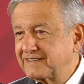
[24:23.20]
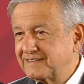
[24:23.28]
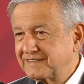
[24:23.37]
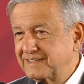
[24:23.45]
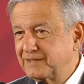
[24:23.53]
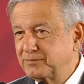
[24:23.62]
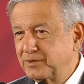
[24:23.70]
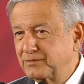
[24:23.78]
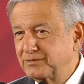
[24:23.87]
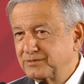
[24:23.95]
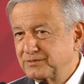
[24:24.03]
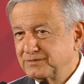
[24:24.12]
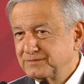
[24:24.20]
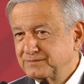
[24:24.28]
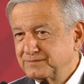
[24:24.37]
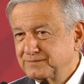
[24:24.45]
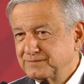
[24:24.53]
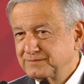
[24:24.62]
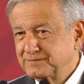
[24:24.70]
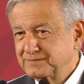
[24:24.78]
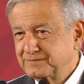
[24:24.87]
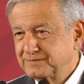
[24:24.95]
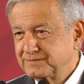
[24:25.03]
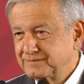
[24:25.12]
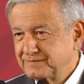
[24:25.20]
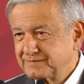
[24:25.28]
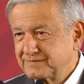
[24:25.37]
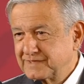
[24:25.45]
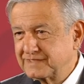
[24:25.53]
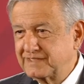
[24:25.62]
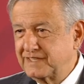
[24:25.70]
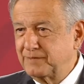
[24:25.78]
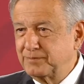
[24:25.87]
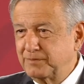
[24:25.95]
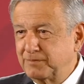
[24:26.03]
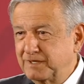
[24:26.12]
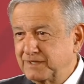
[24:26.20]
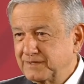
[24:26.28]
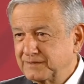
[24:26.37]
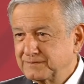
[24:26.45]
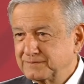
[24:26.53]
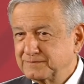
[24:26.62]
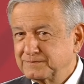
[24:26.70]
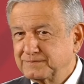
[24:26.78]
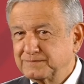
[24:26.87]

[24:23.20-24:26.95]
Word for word: Well-being of the country, of the people.